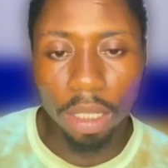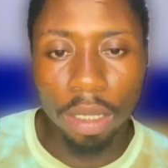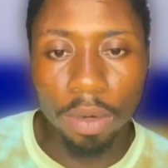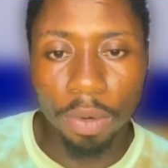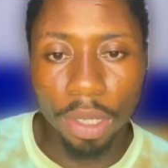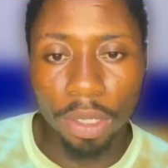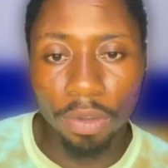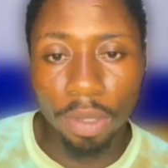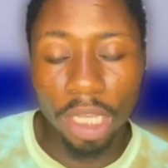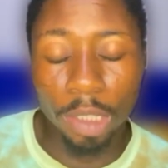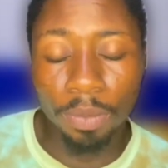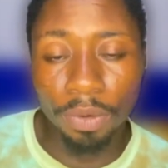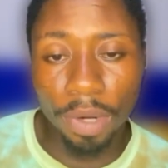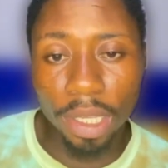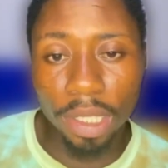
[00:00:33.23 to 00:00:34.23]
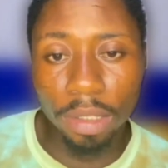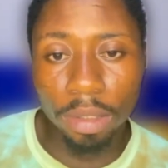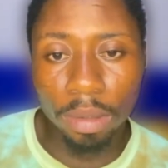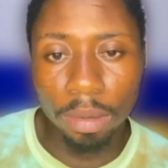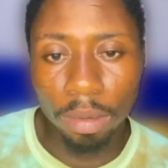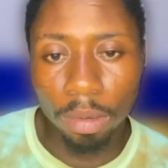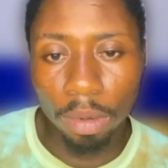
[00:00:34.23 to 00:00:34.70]
When you experience
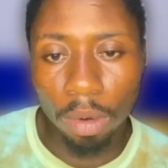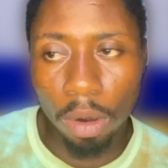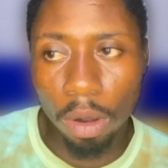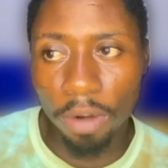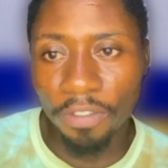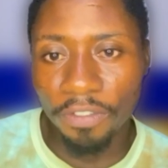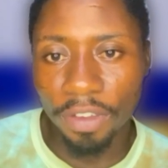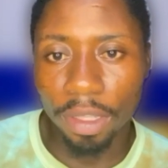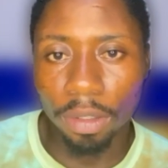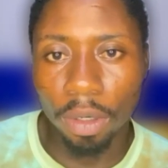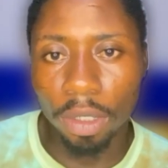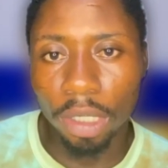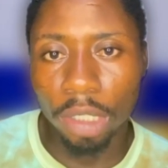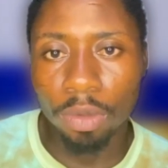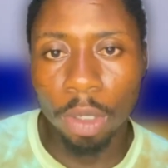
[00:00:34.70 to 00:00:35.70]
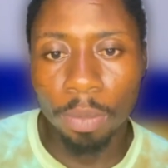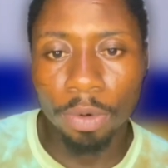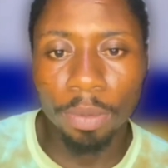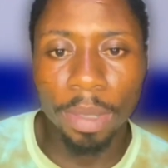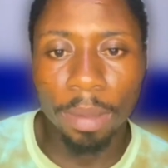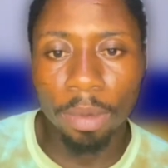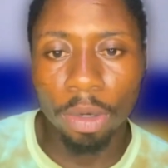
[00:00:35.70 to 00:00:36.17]
call failed or network
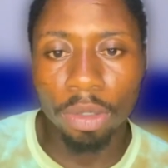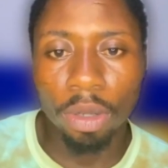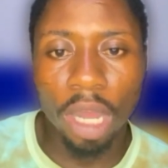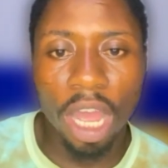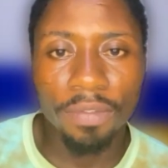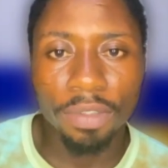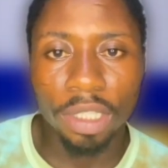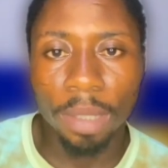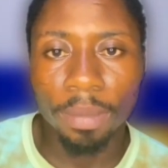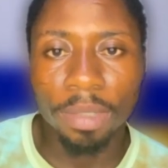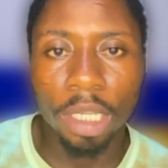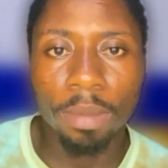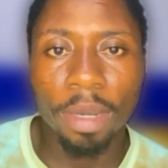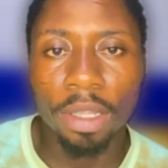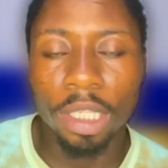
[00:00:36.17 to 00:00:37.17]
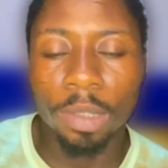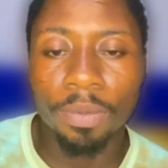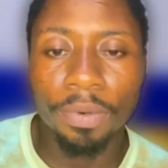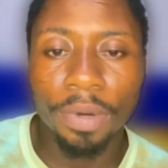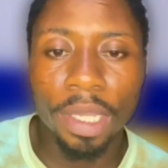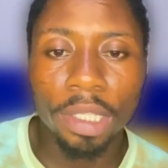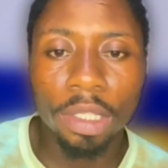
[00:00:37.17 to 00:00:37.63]
problem on your iPhone, sometimes you might
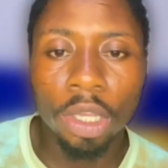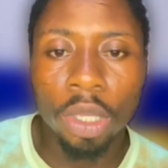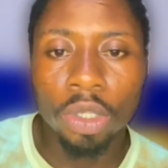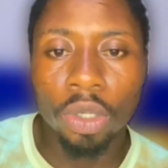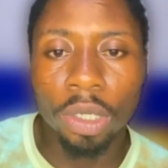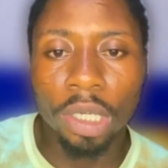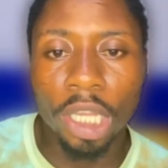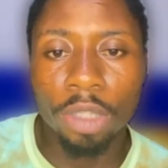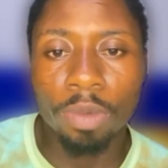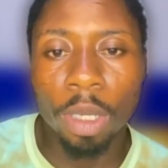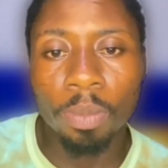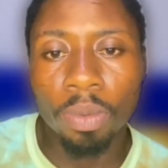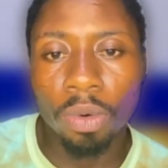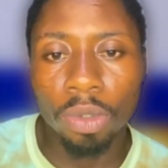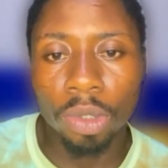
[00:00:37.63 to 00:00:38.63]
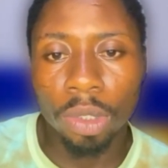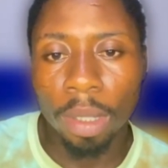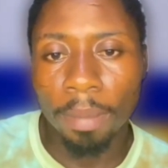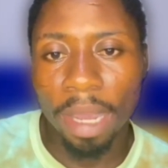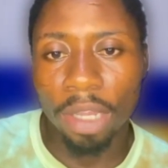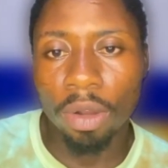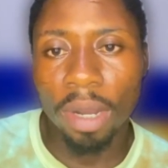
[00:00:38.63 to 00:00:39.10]
experience your network post
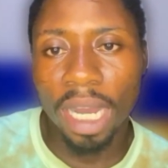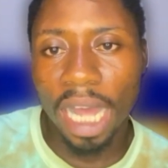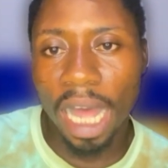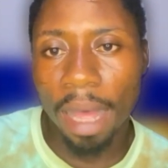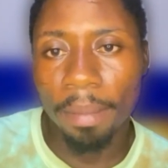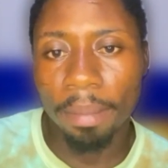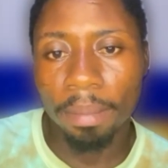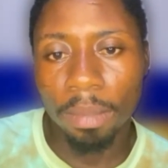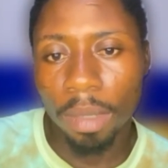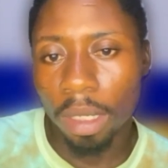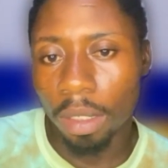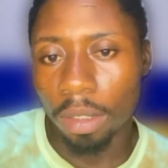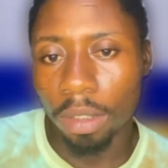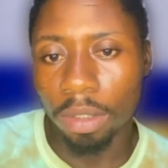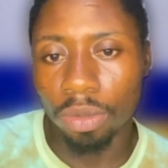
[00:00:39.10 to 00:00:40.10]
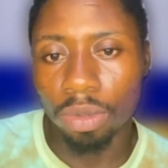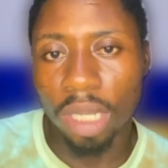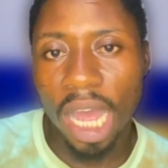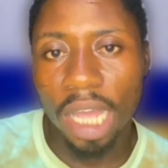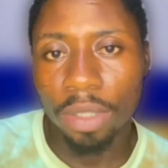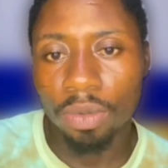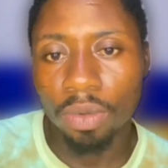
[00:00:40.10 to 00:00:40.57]
might not come into
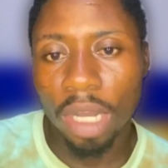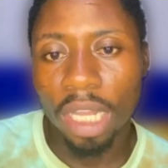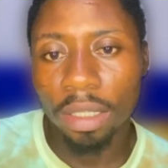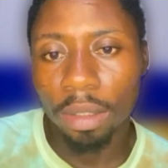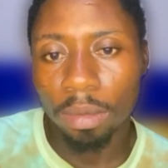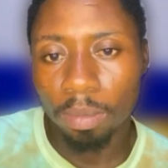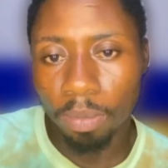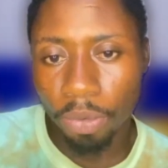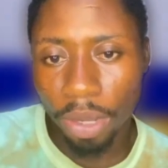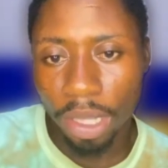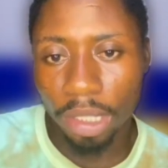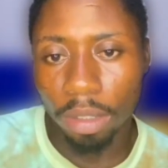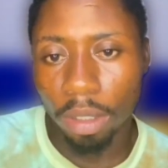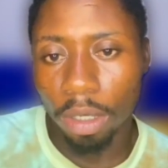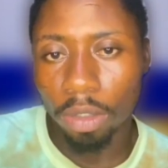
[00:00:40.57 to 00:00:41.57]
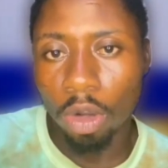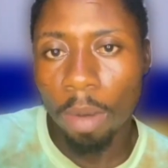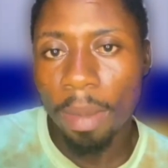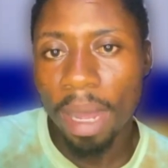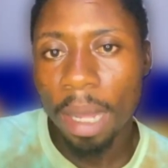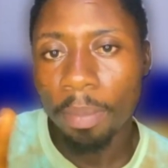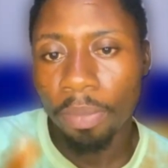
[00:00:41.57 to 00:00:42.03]
the actual point or
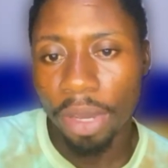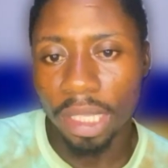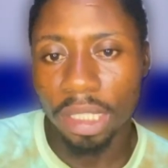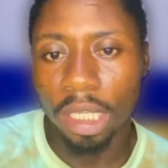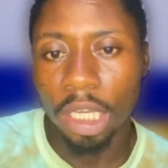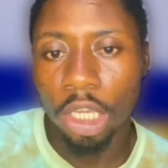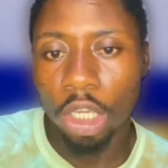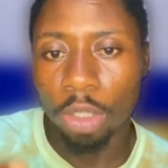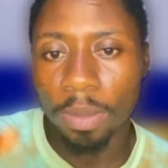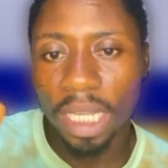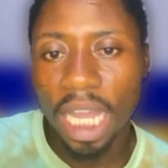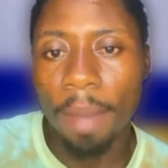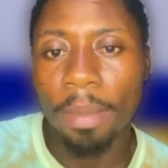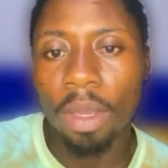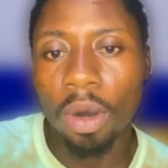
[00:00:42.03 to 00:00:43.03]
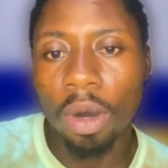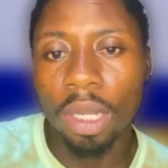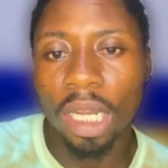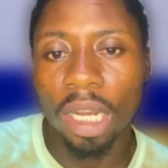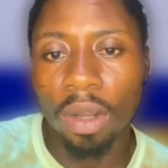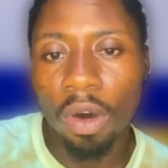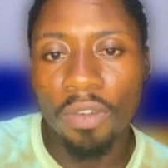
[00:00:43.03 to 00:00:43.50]
normal point. It will be coming on
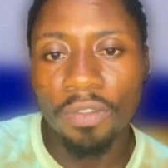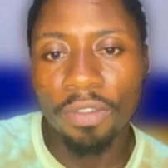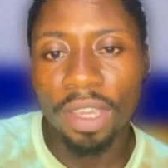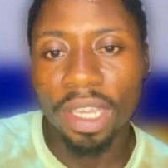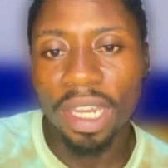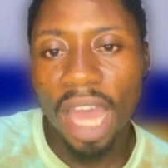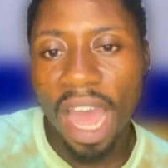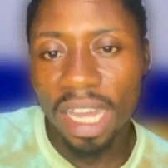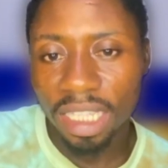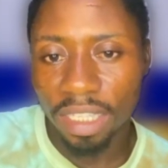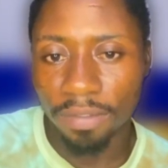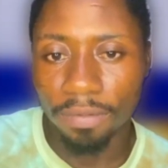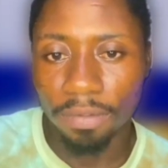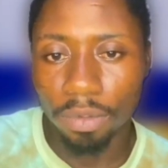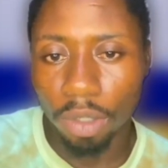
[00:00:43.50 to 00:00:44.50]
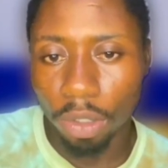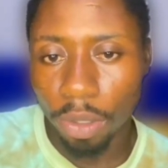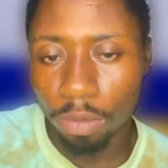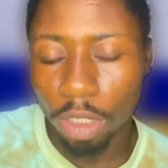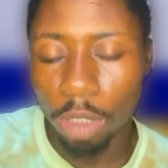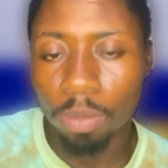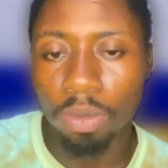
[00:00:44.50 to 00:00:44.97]
and off, inactive, your
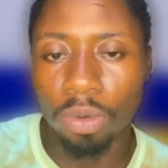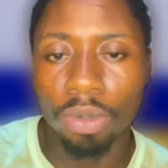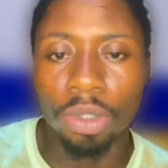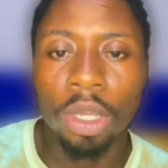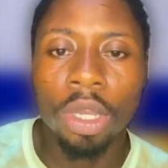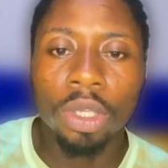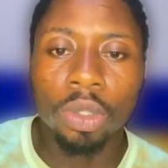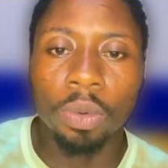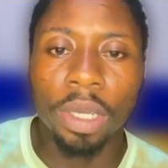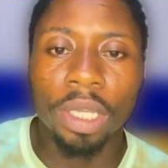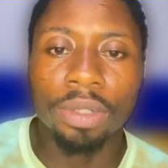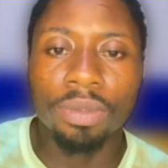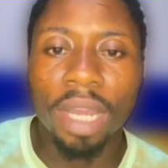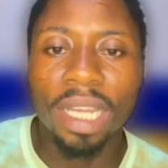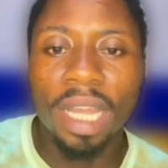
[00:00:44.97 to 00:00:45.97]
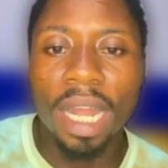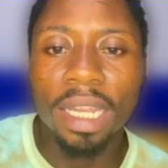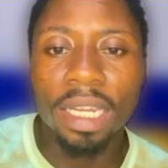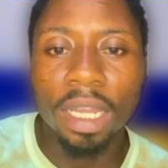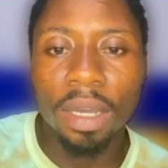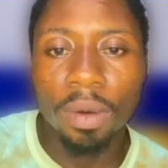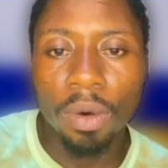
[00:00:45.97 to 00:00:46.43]
network post. So when you try
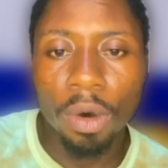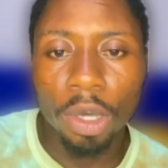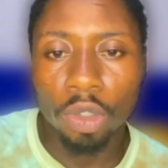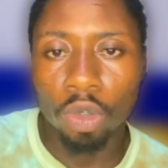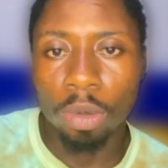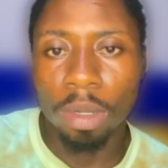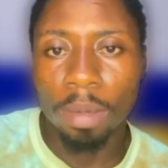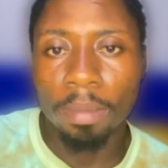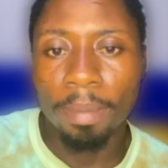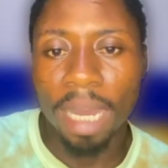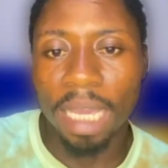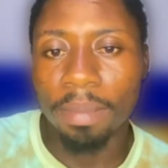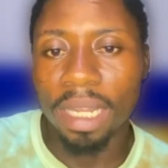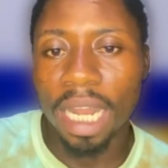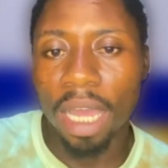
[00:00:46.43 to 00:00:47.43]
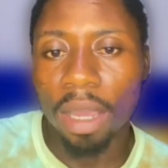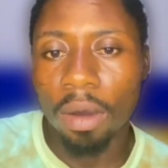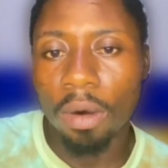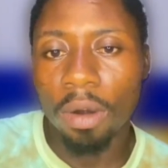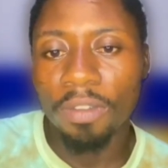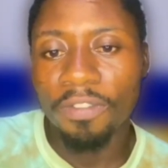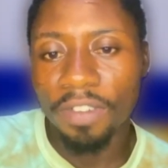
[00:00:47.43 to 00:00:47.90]
dialing a call, it might be like
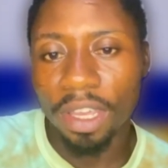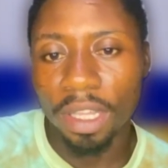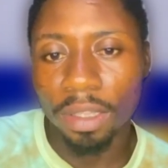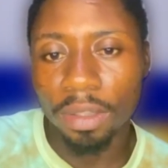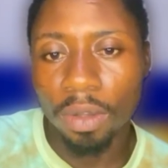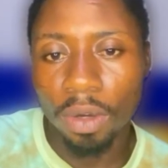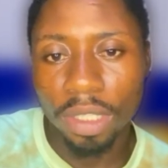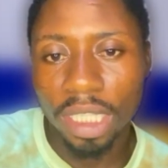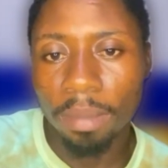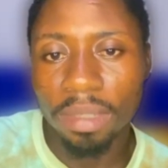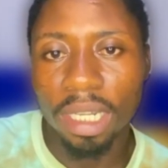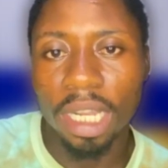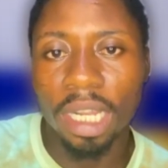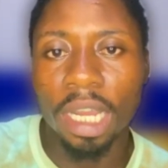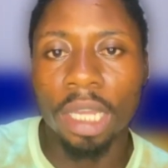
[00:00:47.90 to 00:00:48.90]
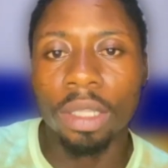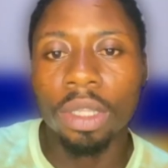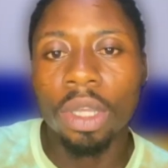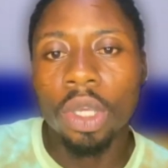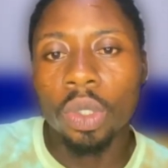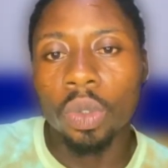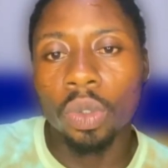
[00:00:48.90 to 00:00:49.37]
call failed or something like that.
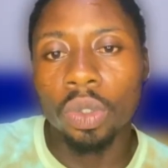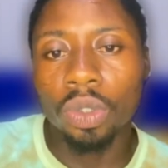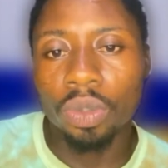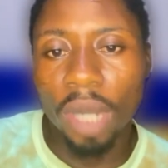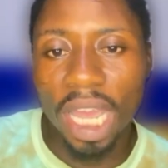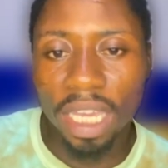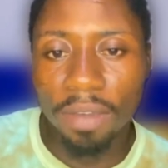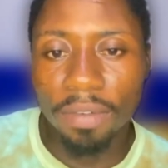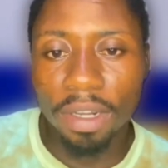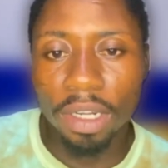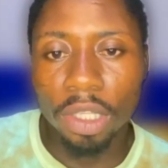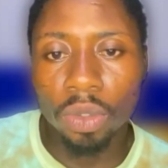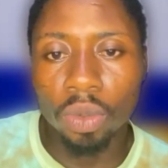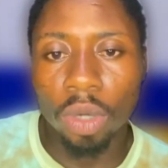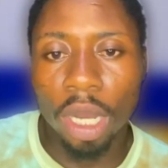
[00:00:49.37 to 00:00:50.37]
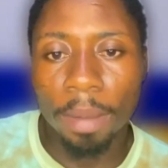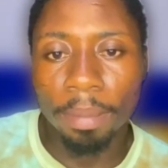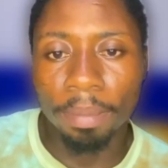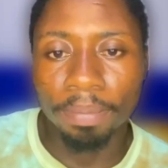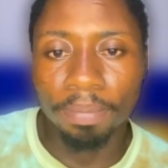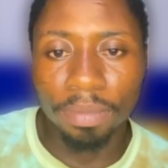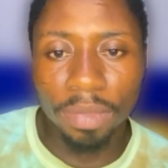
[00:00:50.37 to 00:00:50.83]
You will try giving it to
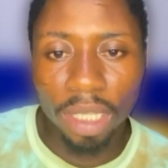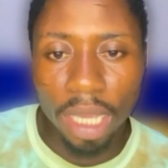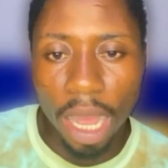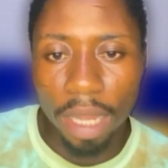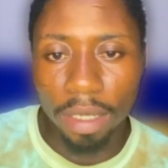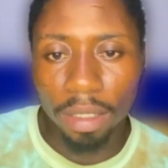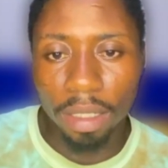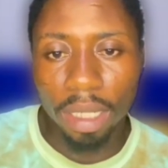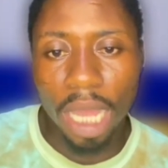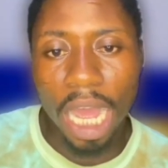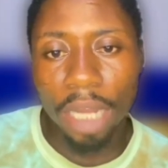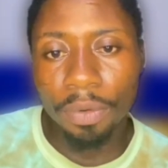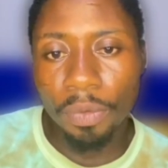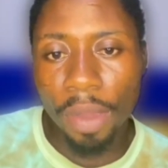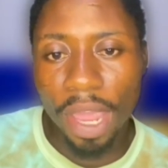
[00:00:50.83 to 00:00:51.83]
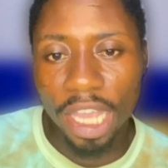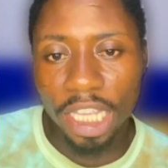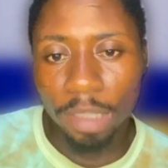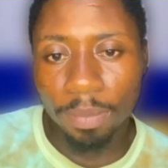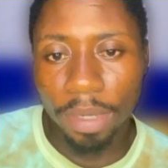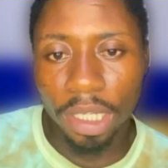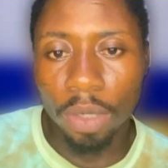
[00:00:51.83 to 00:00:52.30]
an hardware
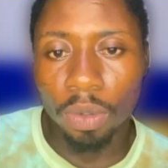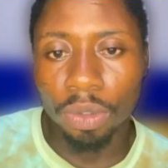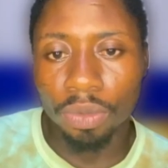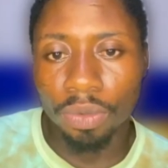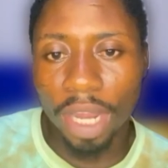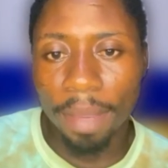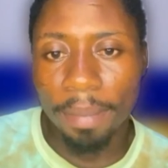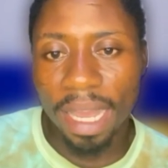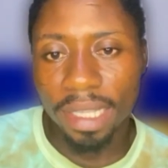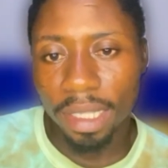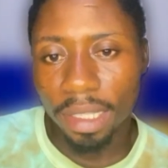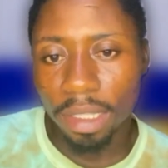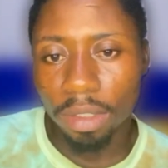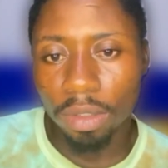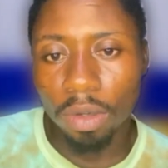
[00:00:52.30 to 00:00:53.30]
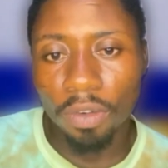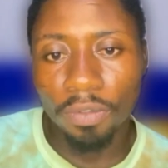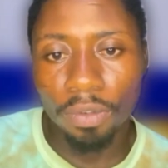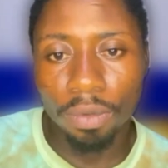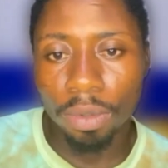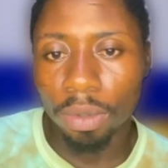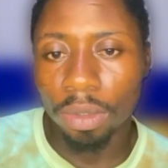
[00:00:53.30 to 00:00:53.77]
expert. They will try by setting your
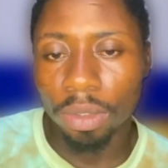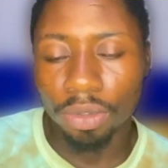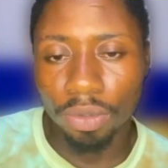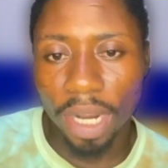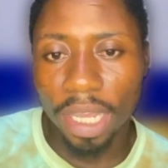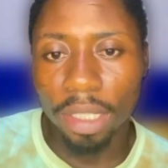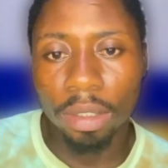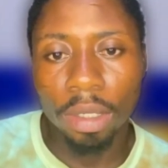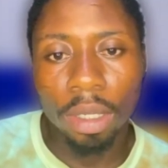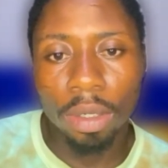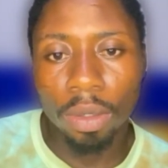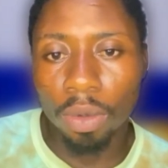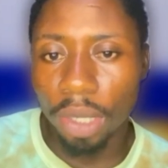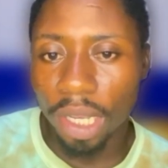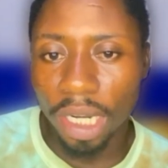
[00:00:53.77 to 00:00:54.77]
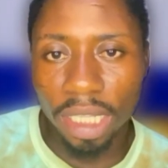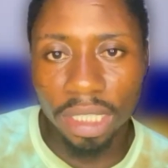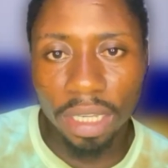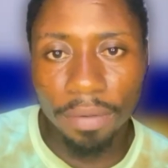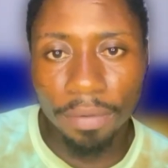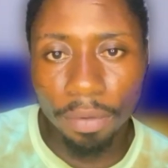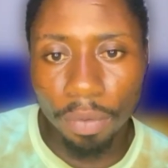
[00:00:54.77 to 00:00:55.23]
phone, try looking at
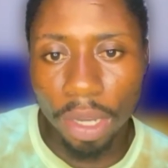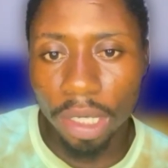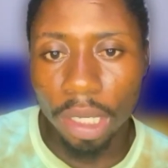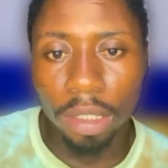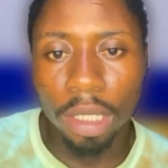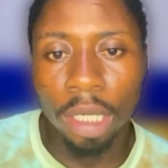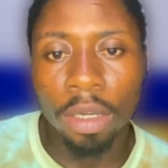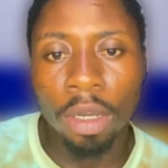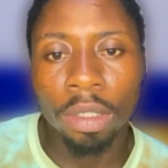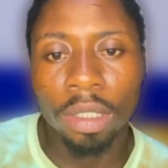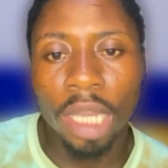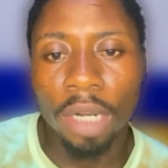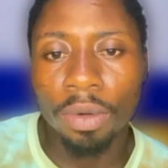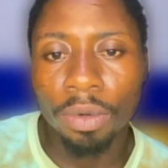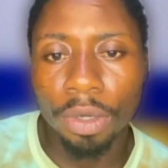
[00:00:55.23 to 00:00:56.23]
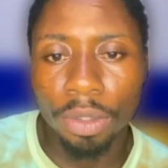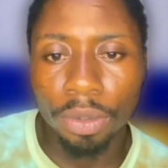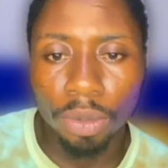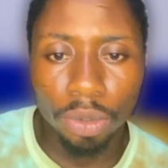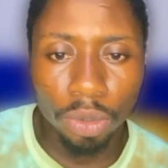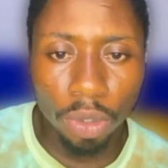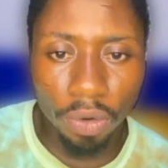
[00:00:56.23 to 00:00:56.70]
everywhere, and they are not going
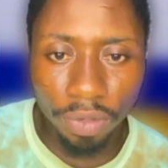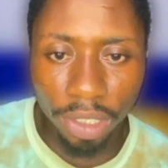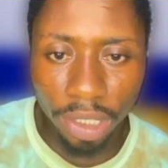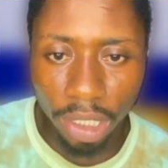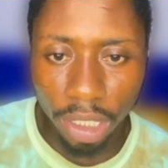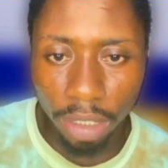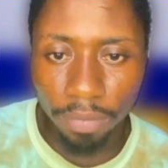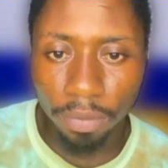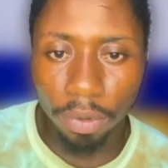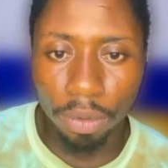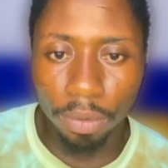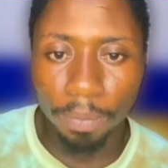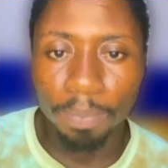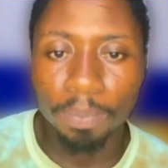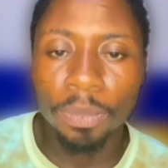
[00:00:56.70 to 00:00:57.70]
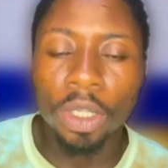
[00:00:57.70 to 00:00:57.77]
to solve this case for you.